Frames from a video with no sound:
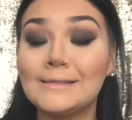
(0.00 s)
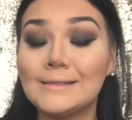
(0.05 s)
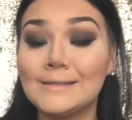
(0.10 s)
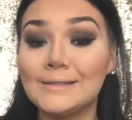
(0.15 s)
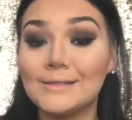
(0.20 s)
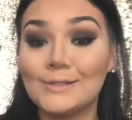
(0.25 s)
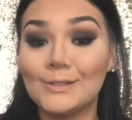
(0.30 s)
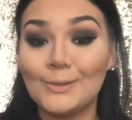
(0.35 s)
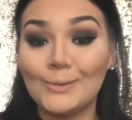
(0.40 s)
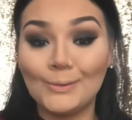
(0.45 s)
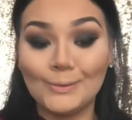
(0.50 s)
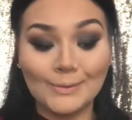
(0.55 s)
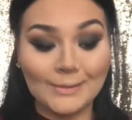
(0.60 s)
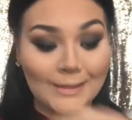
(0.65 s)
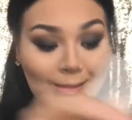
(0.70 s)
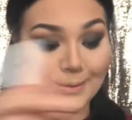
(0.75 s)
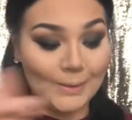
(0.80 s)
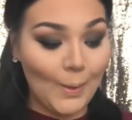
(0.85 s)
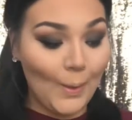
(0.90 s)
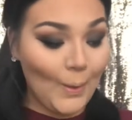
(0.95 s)
just use
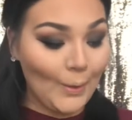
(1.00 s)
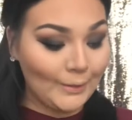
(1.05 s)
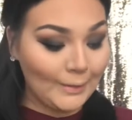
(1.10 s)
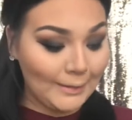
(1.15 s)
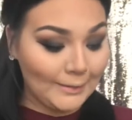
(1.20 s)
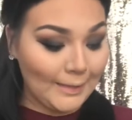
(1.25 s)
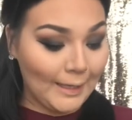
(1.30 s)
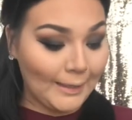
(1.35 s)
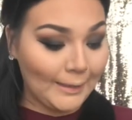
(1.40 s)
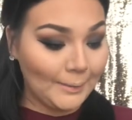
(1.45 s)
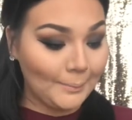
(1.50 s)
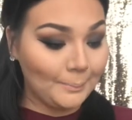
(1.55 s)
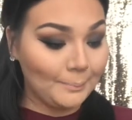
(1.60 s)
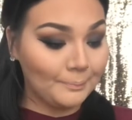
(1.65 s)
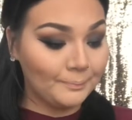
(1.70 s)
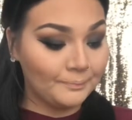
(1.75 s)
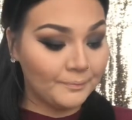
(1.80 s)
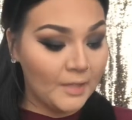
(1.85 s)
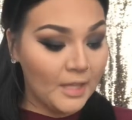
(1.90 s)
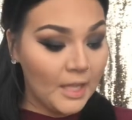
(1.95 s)
this all the
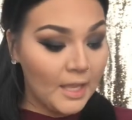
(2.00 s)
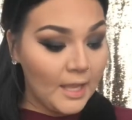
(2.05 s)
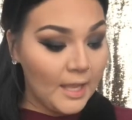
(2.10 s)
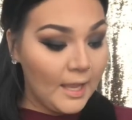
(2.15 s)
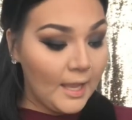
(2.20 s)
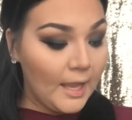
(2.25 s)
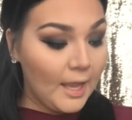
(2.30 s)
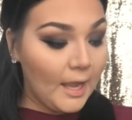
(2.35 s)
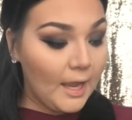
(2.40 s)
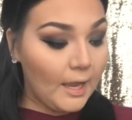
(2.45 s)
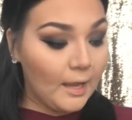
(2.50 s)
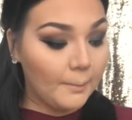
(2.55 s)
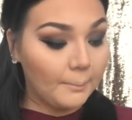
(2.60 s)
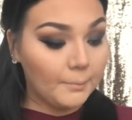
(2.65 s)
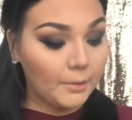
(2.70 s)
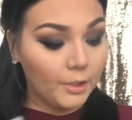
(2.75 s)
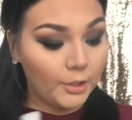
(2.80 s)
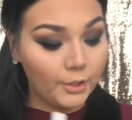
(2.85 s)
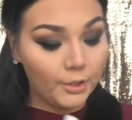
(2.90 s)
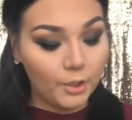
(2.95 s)
time?
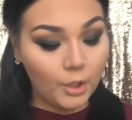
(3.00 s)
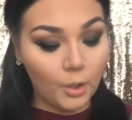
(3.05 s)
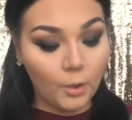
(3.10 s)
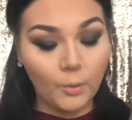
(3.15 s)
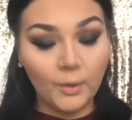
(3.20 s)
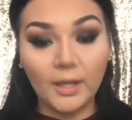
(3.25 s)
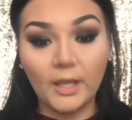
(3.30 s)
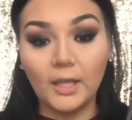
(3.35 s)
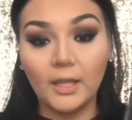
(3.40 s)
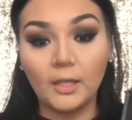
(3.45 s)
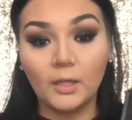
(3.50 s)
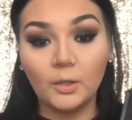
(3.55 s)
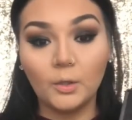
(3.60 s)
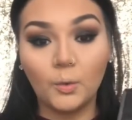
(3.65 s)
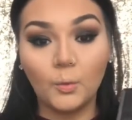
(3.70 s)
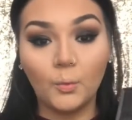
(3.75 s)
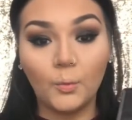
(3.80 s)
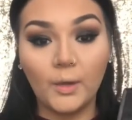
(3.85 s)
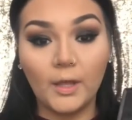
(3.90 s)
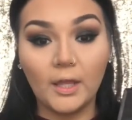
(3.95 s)
I'm gonna go
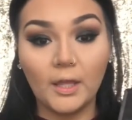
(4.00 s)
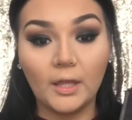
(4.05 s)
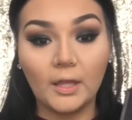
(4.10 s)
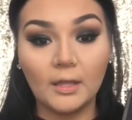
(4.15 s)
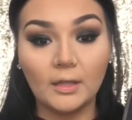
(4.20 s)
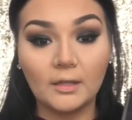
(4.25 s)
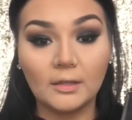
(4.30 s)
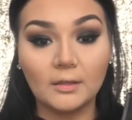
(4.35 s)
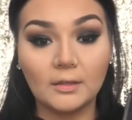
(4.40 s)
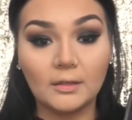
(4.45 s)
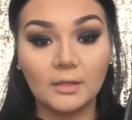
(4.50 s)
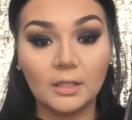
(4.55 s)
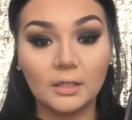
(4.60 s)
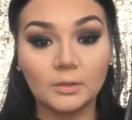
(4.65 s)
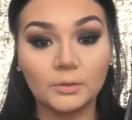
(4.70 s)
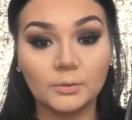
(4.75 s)
in with